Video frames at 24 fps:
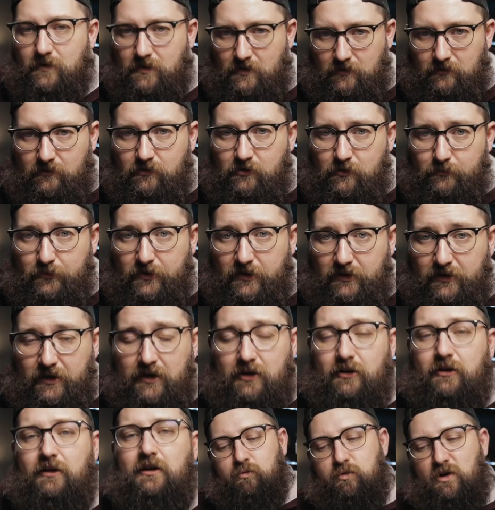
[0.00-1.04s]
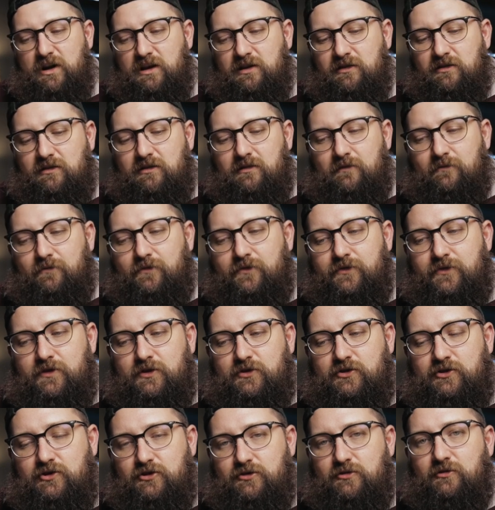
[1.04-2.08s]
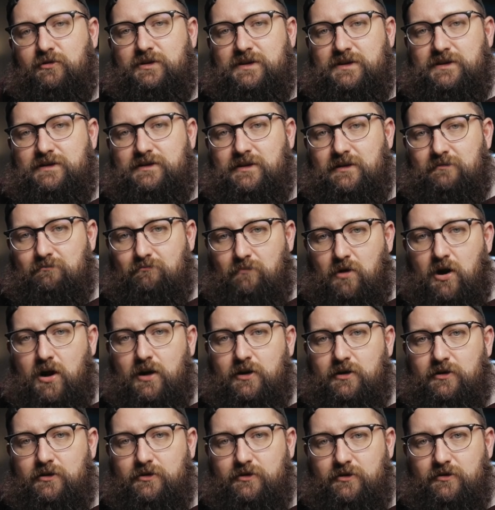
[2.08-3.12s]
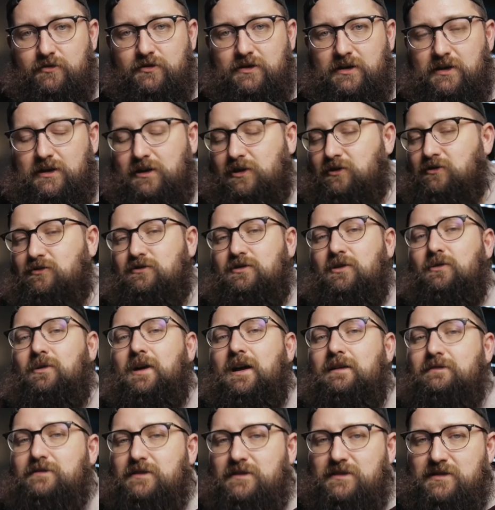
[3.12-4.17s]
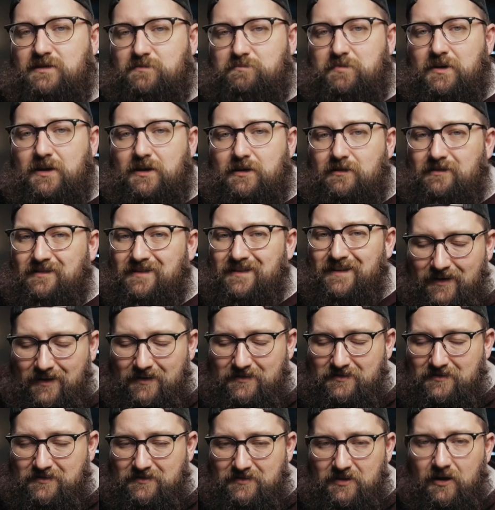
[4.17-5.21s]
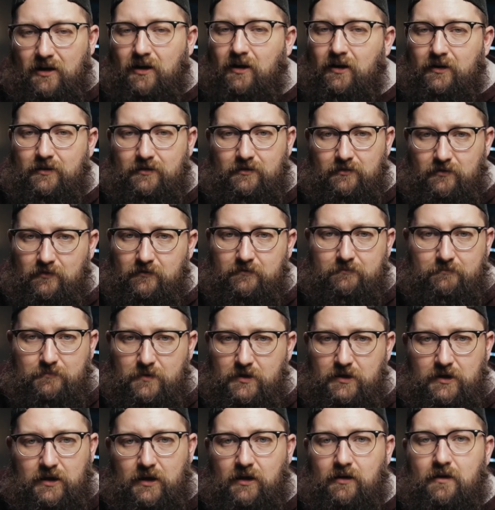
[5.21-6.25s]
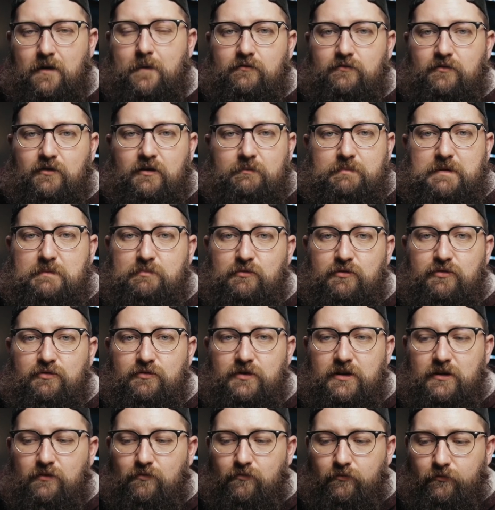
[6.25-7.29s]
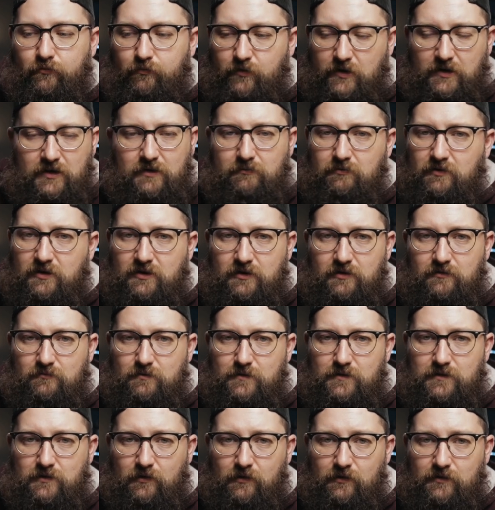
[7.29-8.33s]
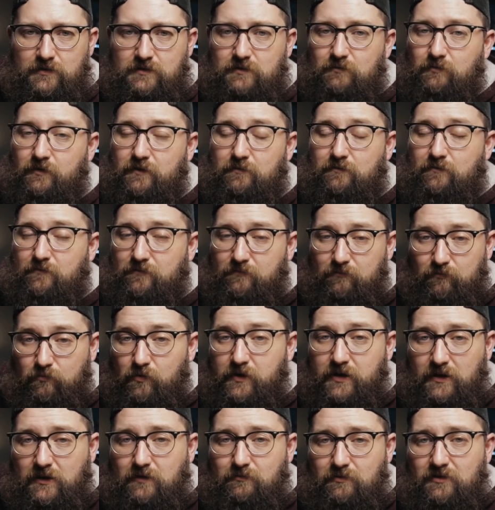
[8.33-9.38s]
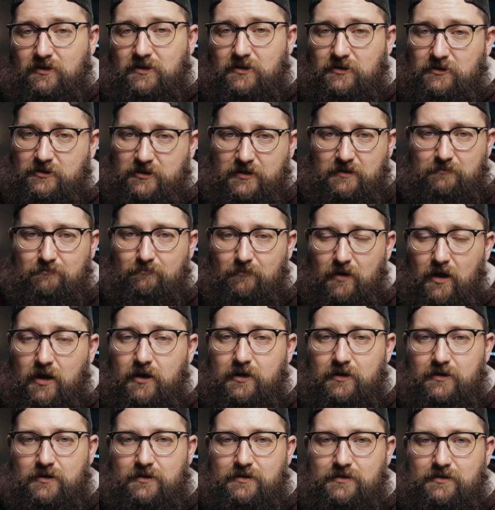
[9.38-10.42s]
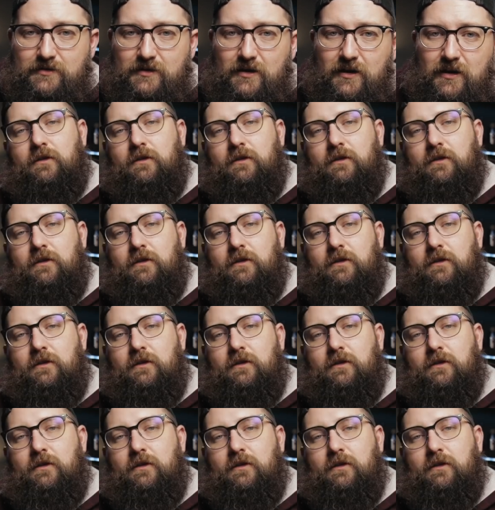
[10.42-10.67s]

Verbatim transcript: a little bit later with the choice in monitor you're getting, you don't have to spend a ton of money. There are people who get really, really good results with really, really cheap monitors.